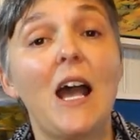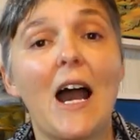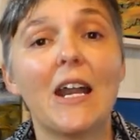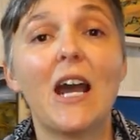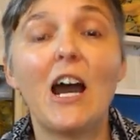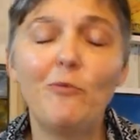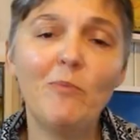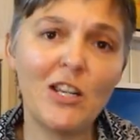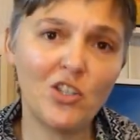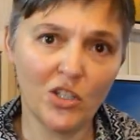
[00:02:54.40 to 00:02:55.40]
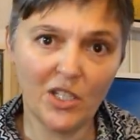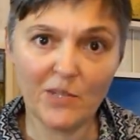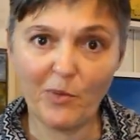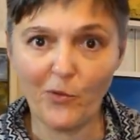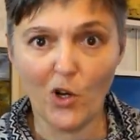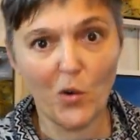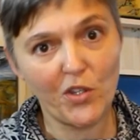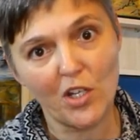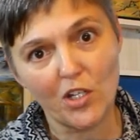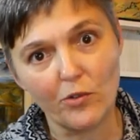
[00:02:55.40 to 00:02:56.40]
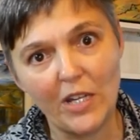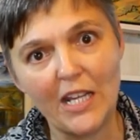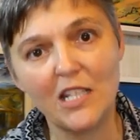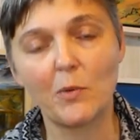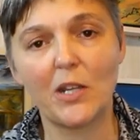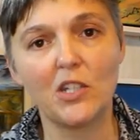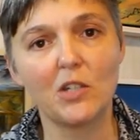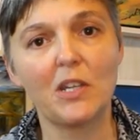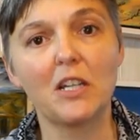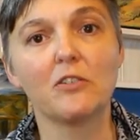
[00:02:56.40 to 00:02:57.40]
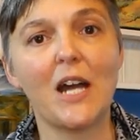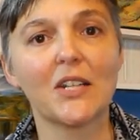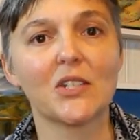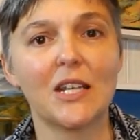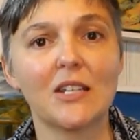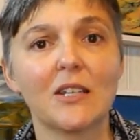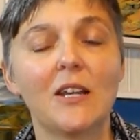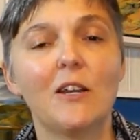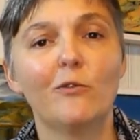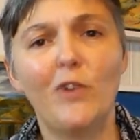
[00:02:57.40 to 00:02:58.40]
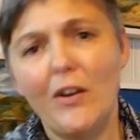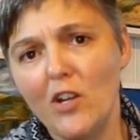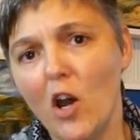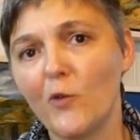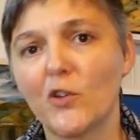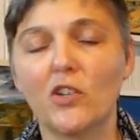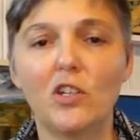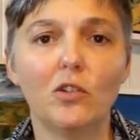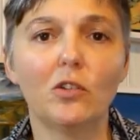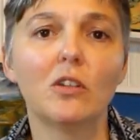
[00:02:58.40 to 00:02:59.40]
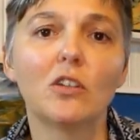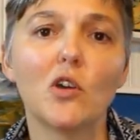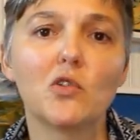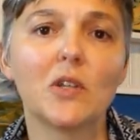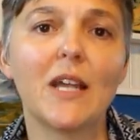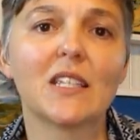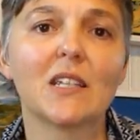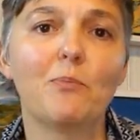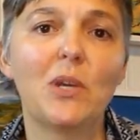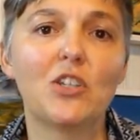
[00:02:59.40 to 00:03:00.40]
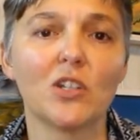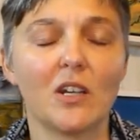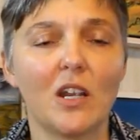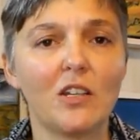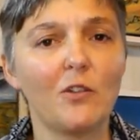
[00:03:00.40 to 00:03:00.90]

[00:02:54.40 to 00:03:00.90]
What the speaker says: And I have mentioned this before with your greens, when you're doing grasses, very often you'll go to an exhibition and you'll